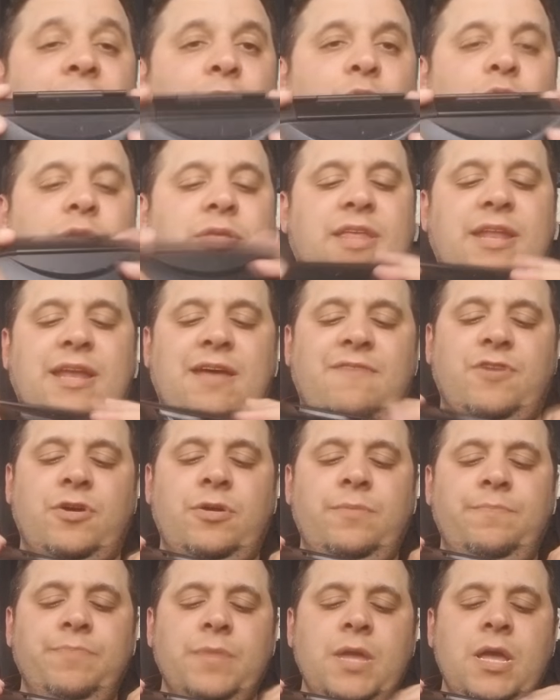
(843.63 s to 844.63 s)
more than
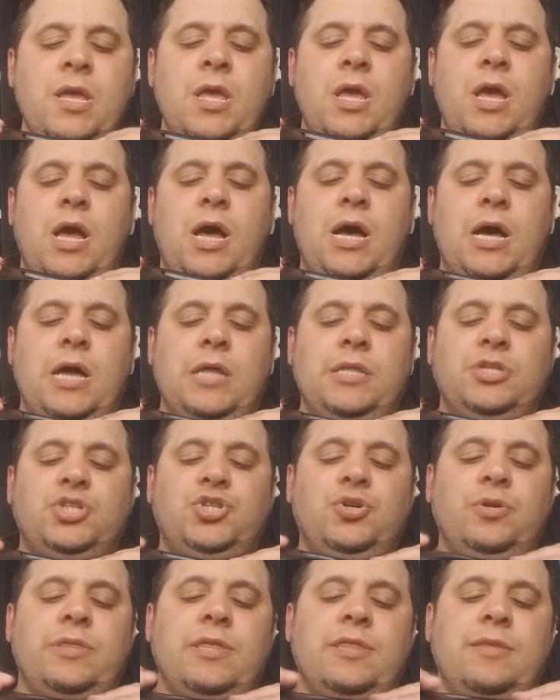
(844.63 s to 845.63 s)
ever. Uh, the
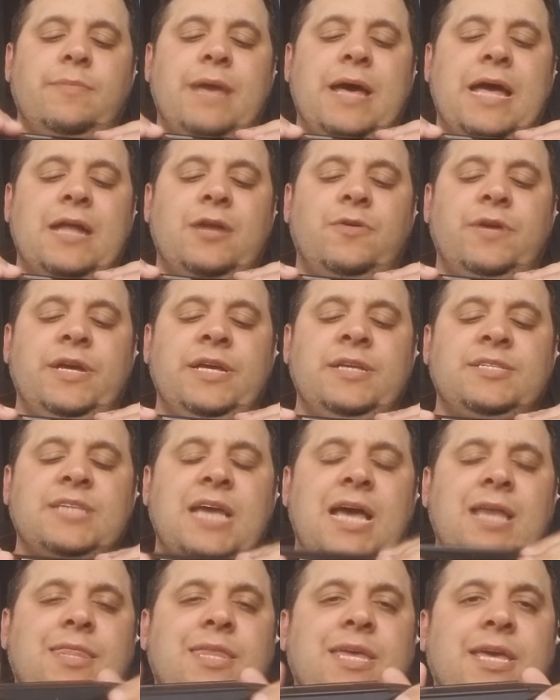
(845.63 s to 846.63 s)
truth of the matter is,
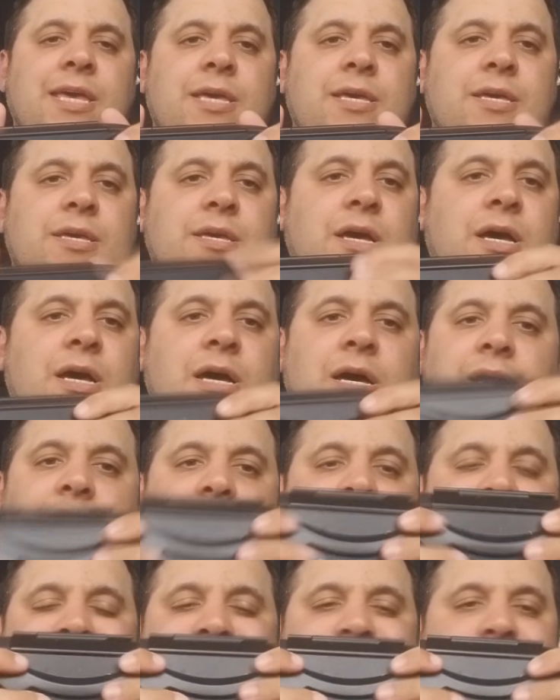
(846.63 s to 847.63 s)
I think uh,
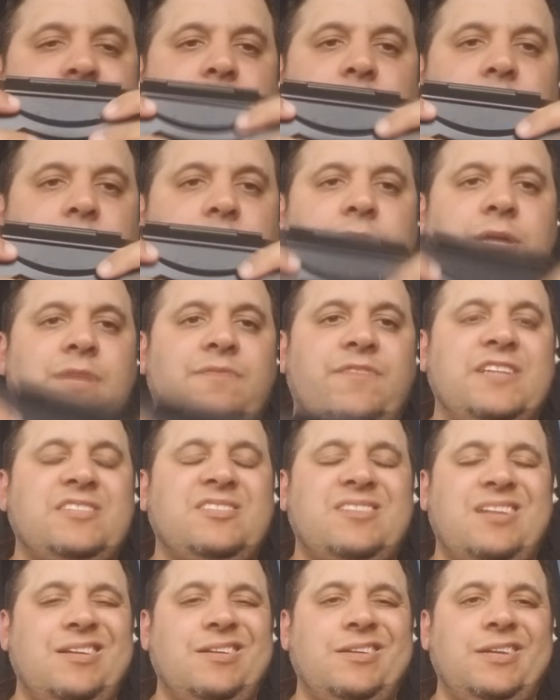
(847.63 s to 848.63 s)

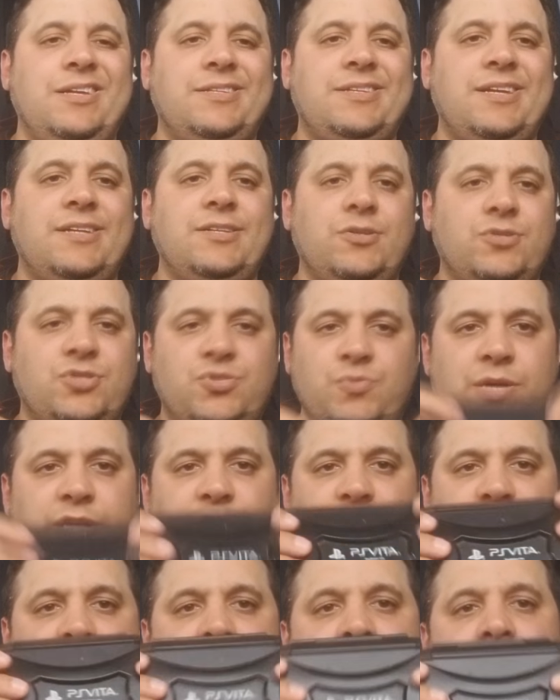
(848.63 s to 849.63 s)
invest on a Nintendo
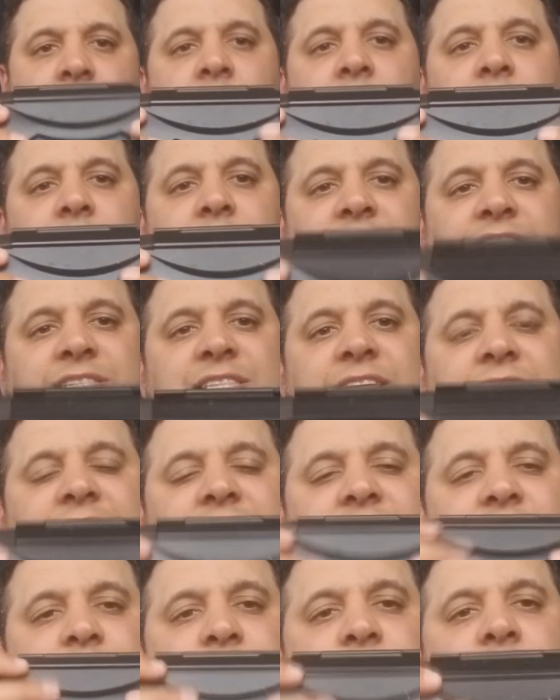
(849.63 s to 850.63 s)
Switch. This thing
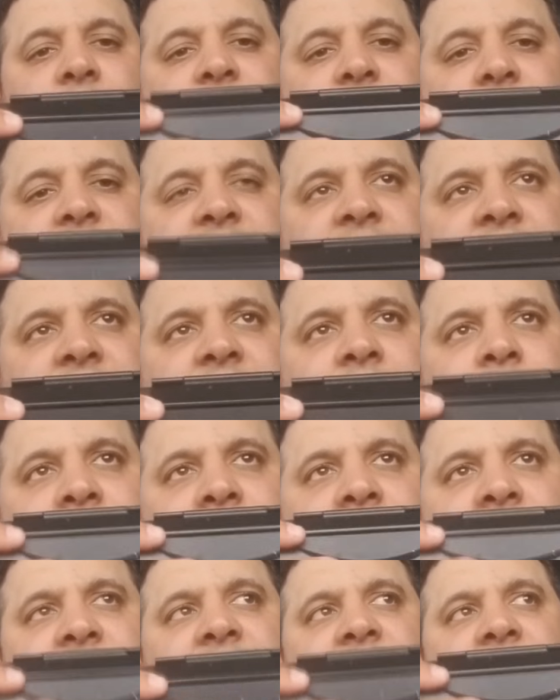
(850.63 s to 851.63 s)
is a beautiful system, but
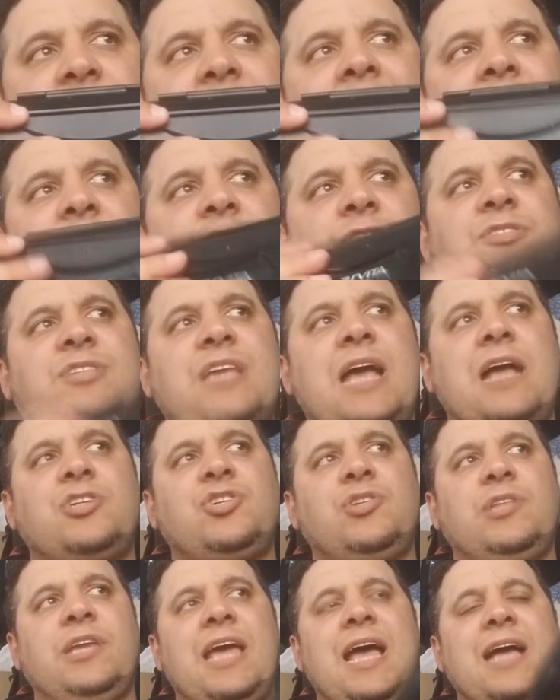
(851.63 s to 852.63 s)
until hackers
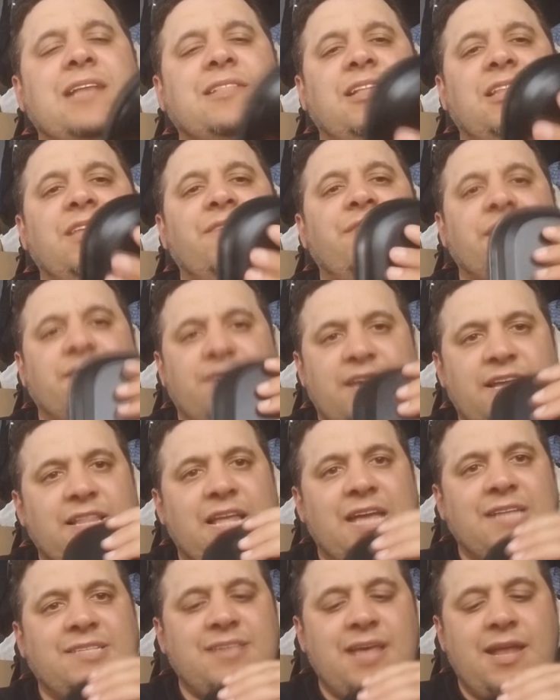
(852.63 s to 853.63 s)
actually hack the living
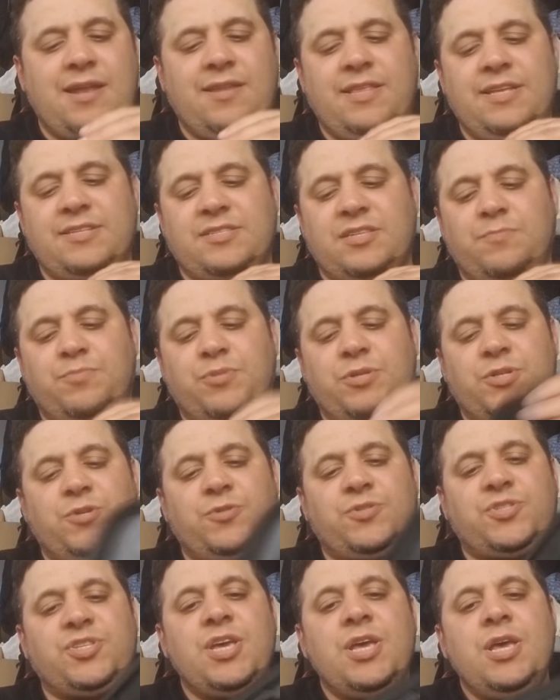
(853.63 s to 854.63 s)
daylights out of this and
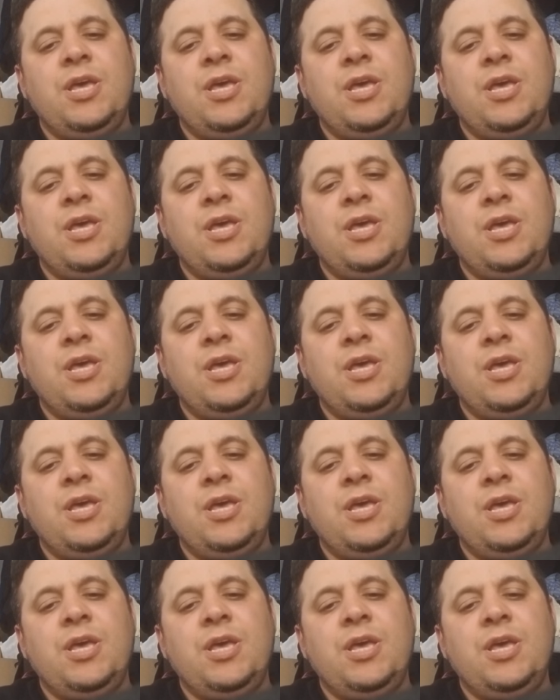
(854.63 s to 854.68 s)
produce